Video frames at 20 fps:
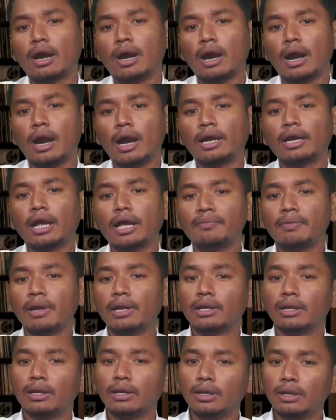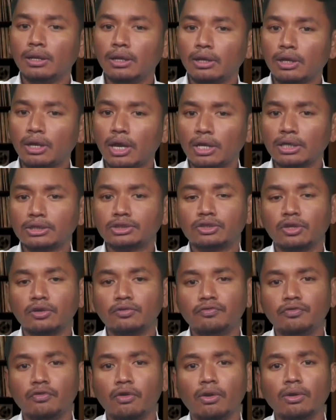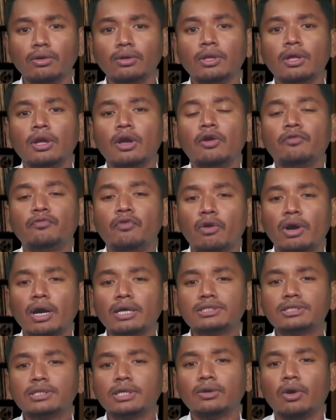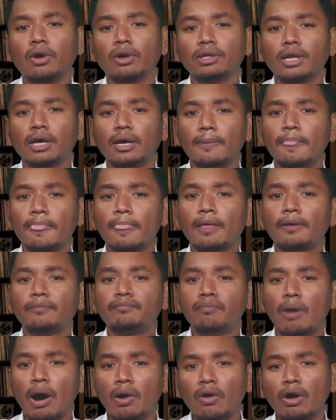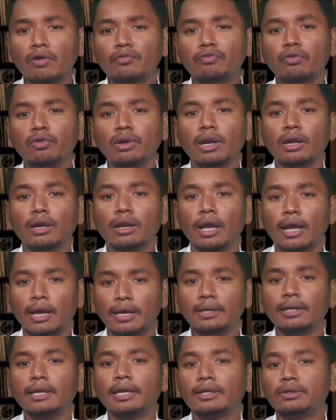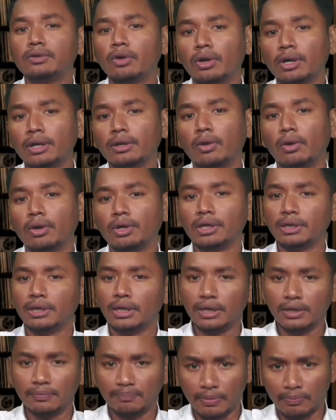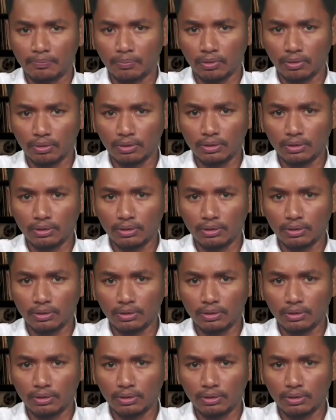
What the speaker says: archival collection for focusing on the powerful and ignoring ordinary people.